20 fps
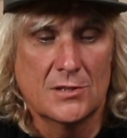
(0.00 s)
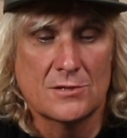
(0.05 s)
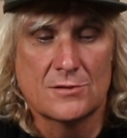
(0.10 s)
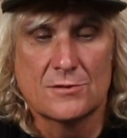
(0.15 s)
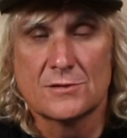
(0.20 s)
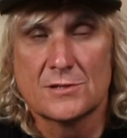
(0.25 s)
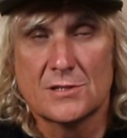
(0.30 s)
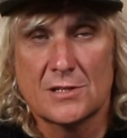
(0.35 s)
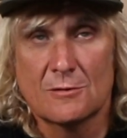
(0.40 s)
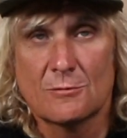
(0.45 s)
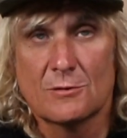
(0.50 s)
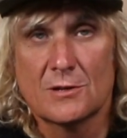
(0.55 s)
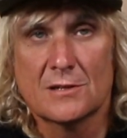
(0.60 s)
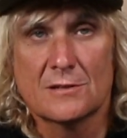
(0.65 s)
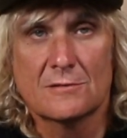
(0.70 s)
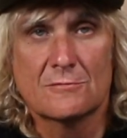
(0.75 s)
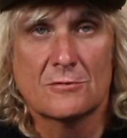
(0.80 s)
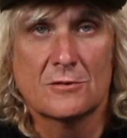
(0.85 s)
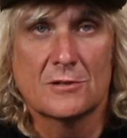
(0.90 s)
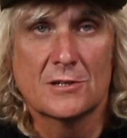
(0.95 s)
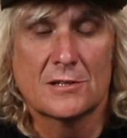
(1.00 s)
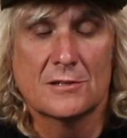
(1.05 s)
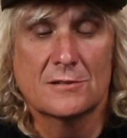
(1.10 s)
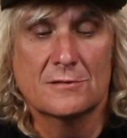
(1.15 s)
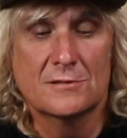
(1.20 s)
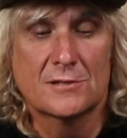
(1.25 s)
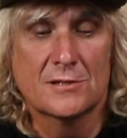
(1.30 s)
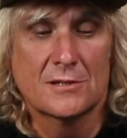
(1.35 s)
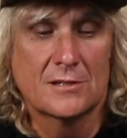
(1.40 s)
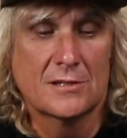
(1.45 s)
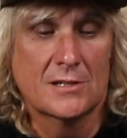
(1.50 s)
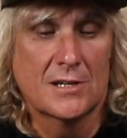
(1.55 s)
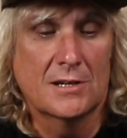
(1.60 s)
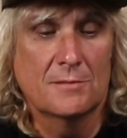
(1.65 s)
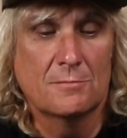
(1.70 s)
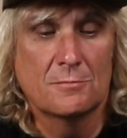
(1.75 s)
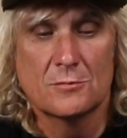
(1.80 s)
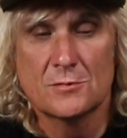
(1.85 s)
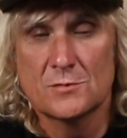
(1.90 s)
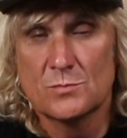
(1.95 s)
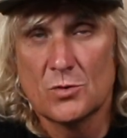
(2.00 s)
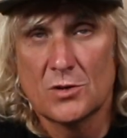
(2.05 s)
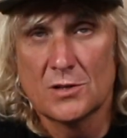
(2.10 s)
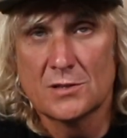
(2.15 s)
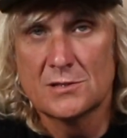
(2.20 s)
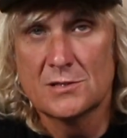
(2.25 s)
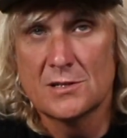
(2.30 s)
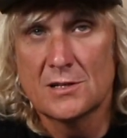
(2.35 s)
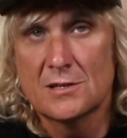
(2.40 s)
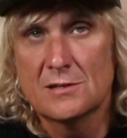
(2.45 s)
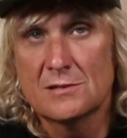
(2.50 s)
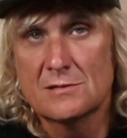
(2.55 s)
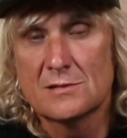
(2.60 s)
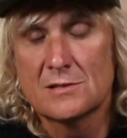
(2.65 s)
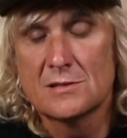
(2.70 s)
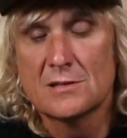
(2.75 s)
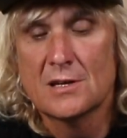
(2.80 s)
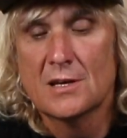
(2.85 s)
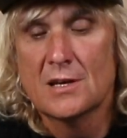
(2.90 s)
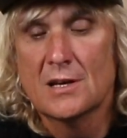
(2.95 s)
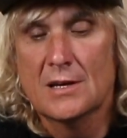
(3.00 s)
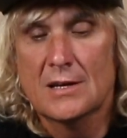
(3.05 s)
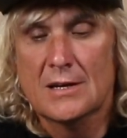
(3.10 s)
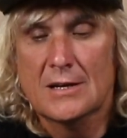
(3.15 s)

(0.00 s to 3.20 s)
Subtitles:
Interesting rider who turned up was Mike Jones.